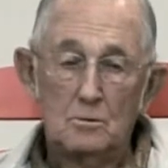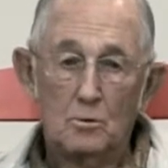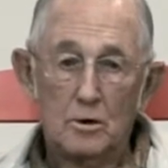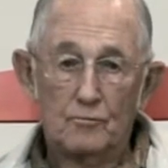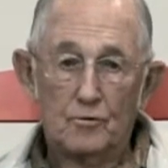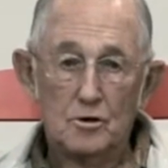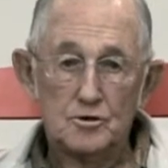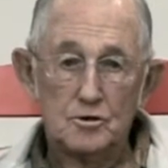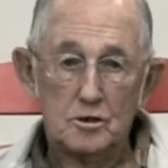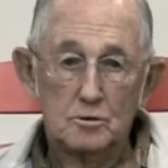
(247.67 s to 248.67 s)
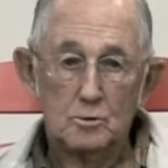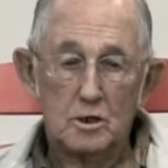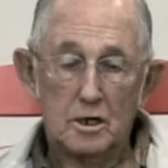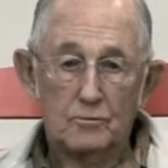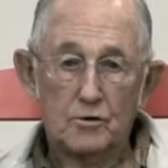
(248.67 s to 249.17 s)
One of the first things we
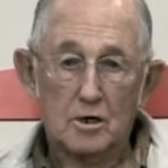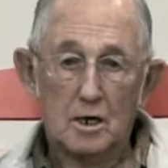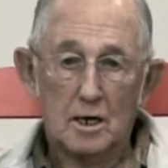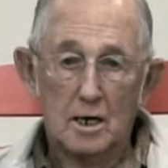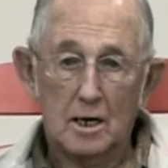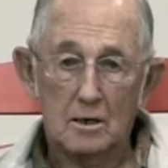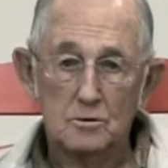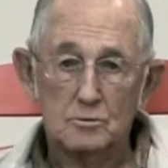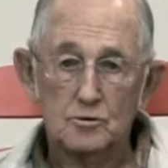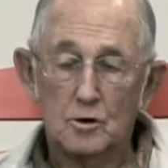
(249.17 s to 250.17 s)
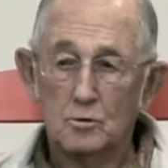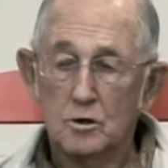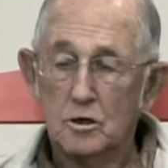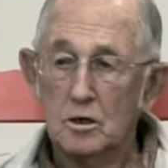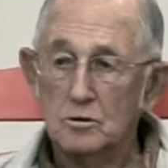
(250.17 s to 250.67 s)
did, if you got a hive, was throw the
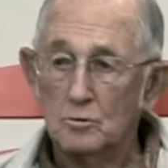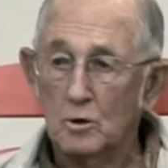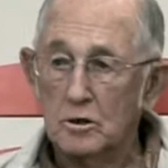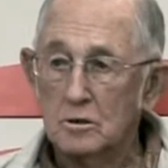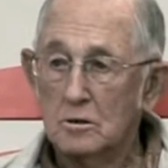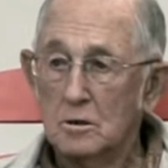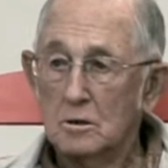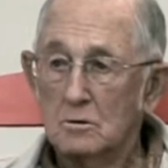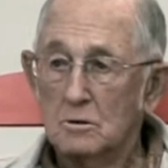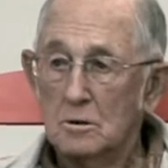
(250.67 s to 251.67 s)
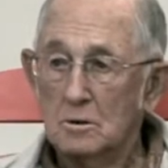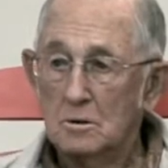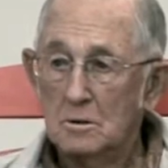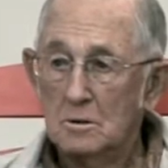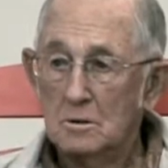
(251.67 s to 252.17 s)
keys away to the door.
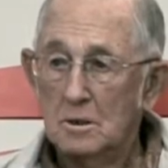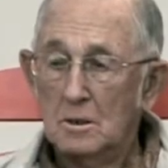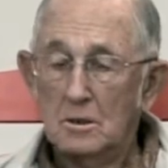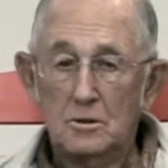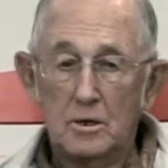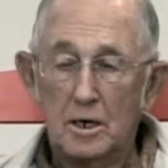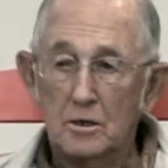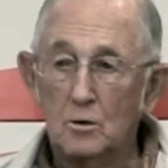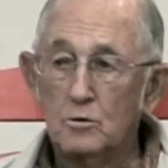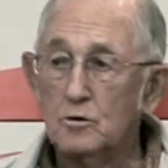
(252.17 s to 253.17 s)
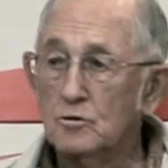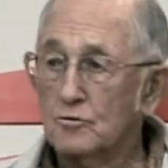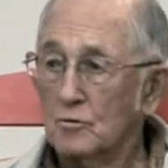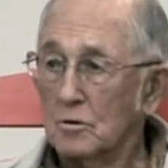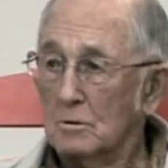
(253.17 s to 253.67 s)
You had no use
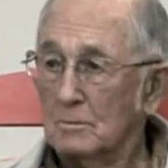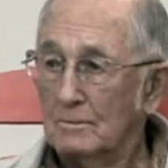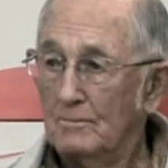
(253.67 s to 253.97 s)
for them.